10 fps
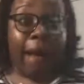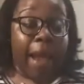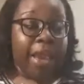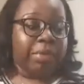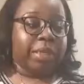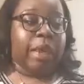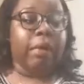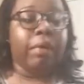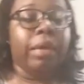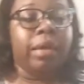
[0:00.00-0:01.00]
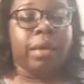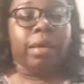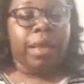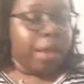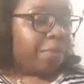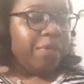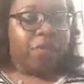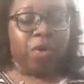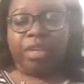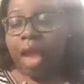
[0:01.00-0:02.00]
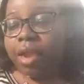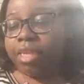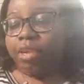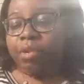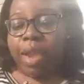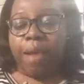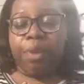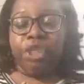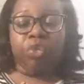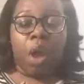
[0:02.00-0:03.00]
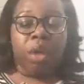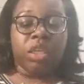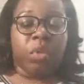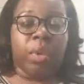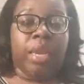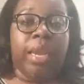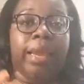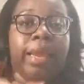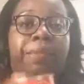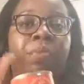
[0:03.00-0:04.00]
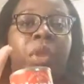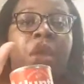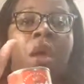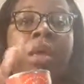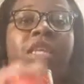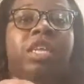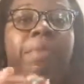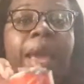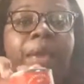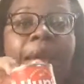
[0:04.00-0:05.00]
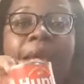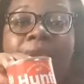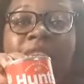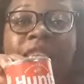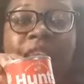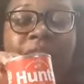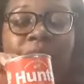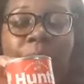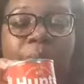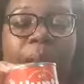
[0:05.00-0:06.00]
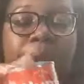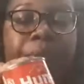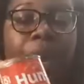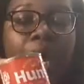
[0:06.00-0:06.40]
items out before talking to you guys, but you also would need tomato paste as well.